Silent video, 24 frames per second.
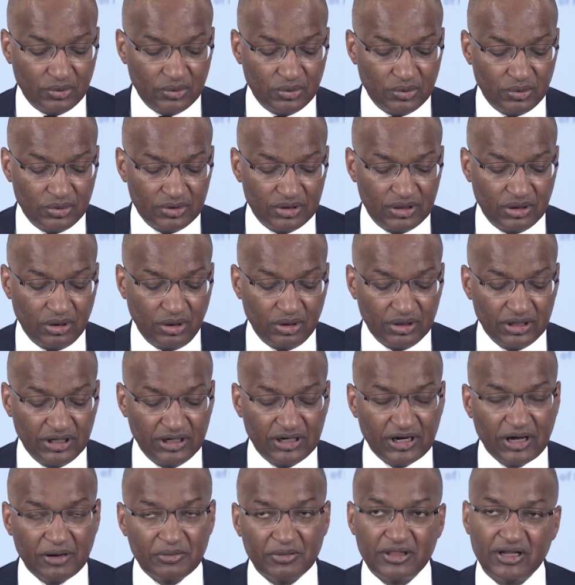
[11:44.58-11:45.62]

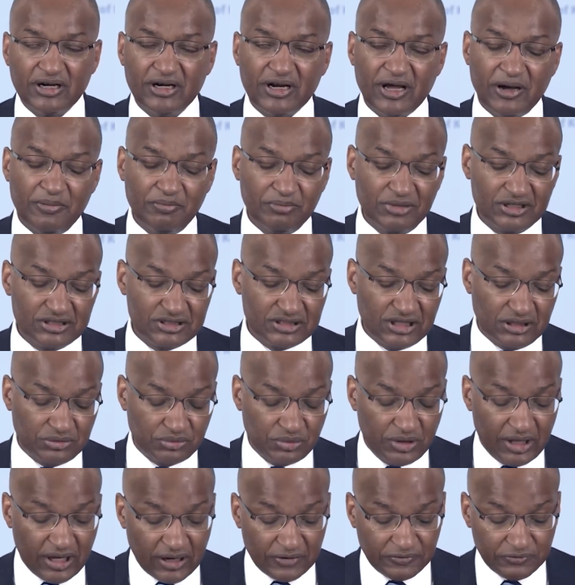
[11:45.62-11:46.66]
The numbers that
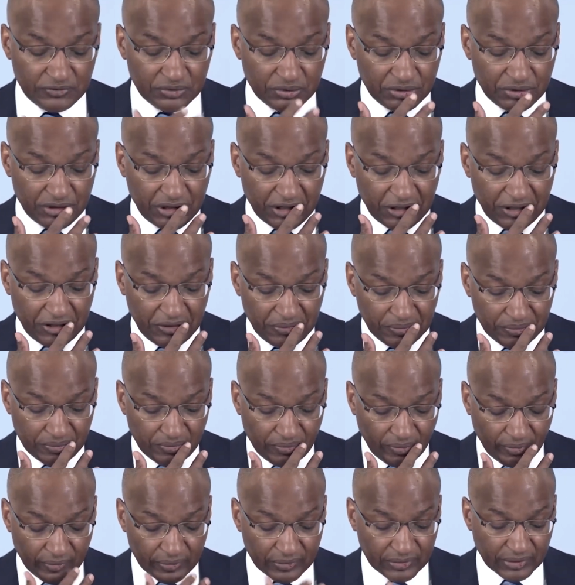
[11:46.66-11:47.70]
we have today
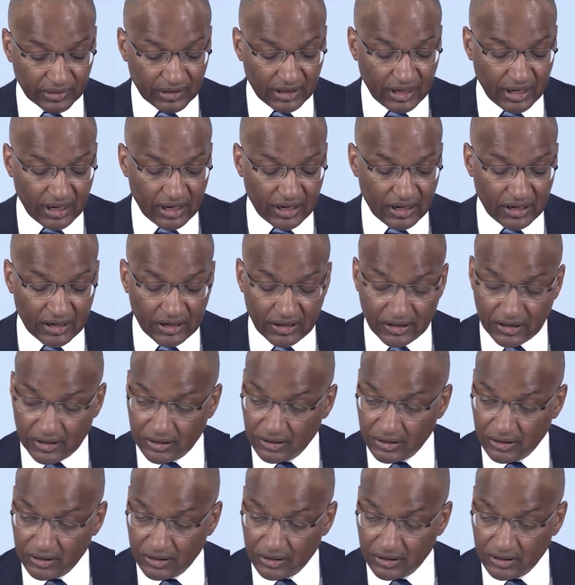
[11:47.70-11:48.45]
are